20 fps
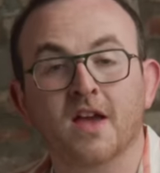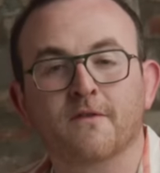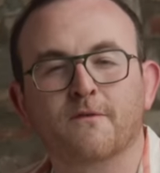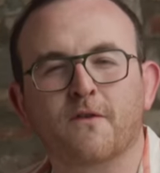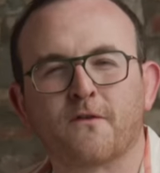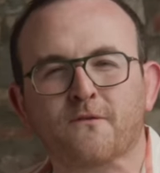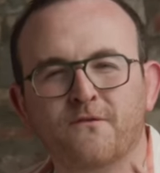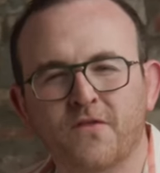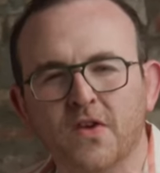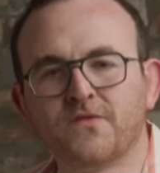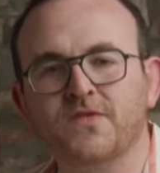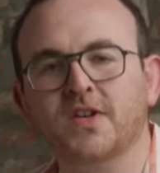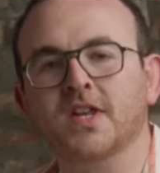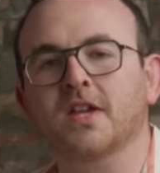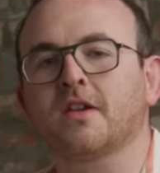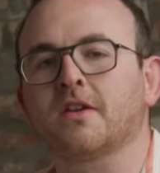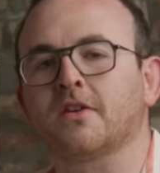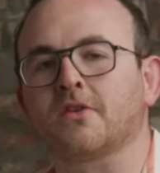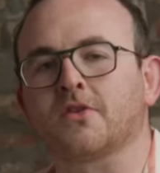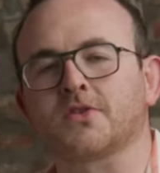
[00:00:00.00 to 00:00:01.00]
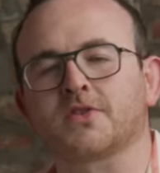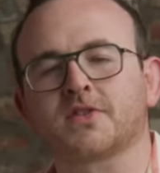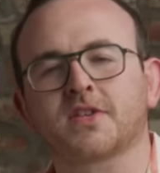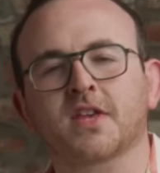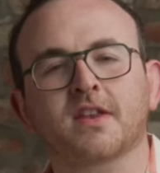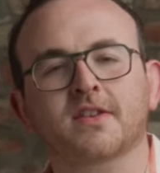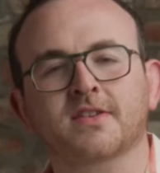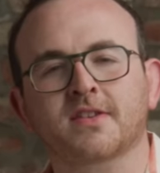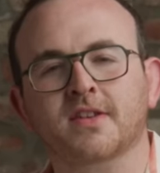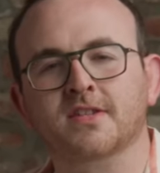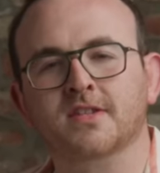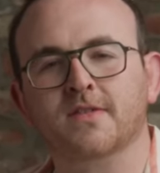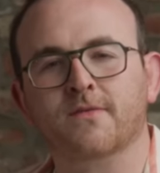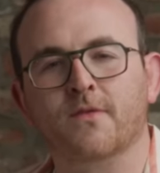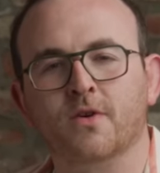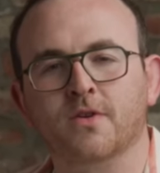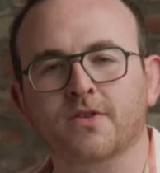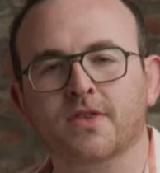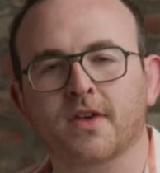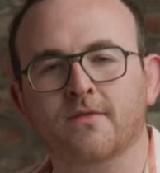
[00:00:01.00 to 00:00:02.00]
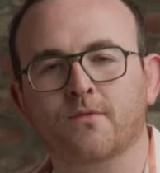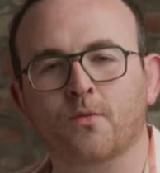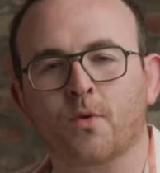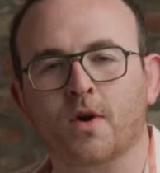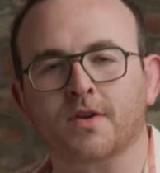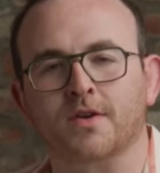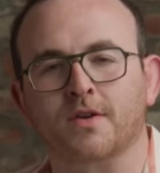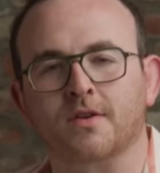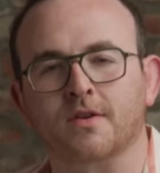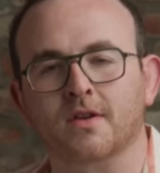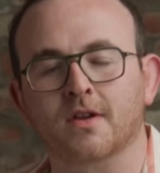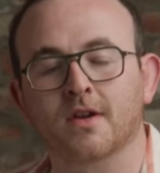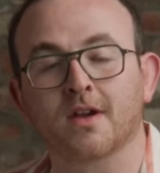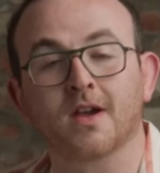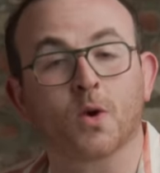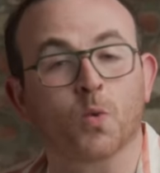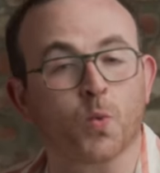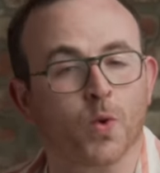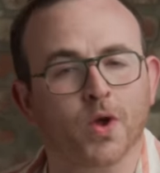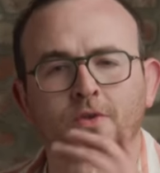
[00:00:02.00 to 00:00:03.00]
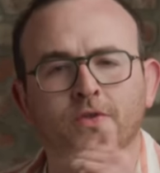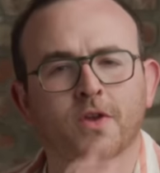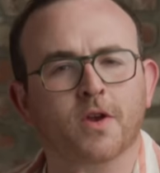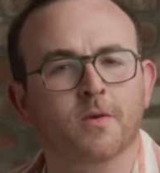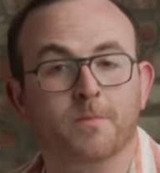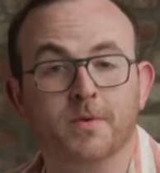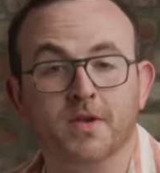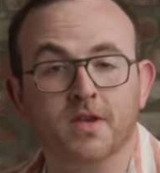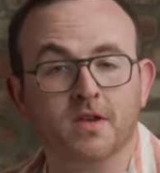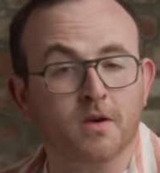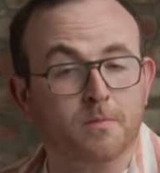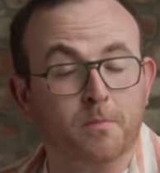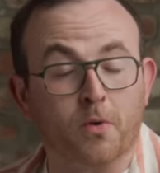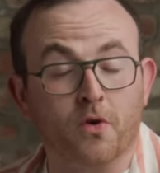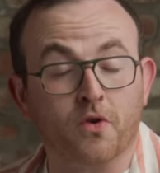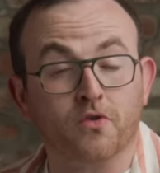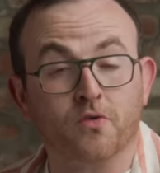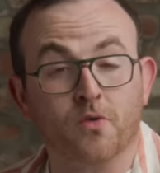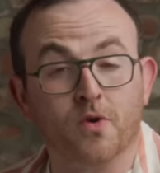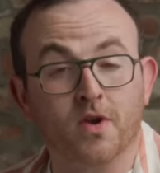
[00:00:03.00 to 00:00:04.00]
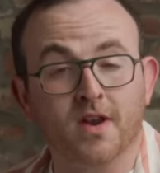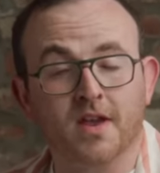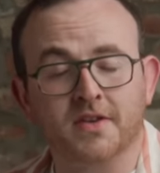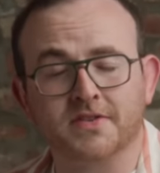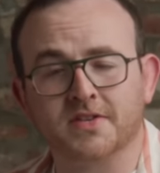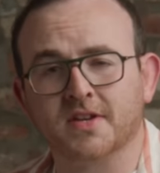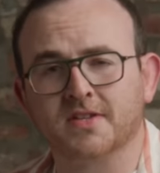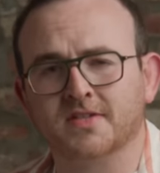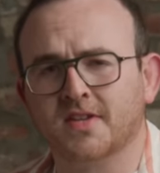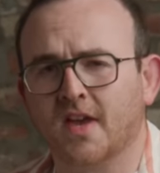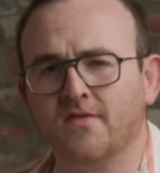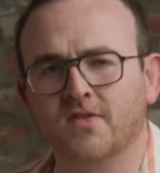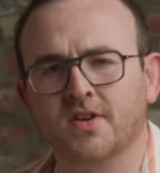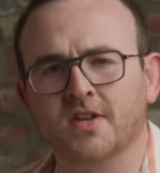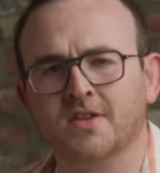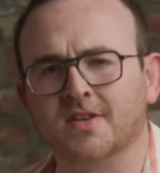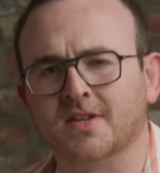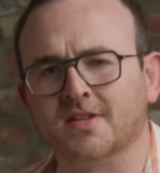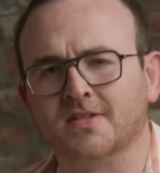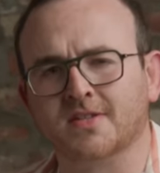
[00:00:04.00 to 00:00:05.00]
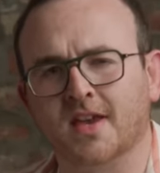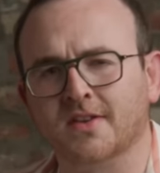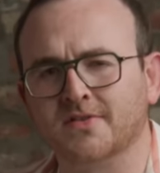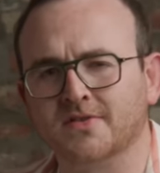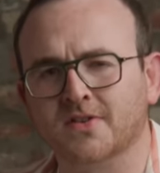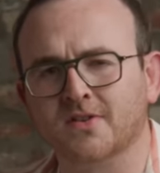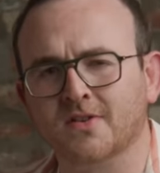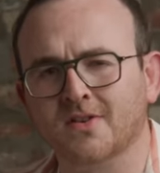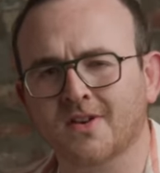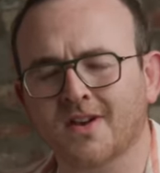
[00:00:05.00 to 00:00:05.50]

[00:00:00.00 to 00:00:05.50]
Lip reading: For 50 years, citizens of Earth have wondered, will there be a Polaroid SX-70 successor?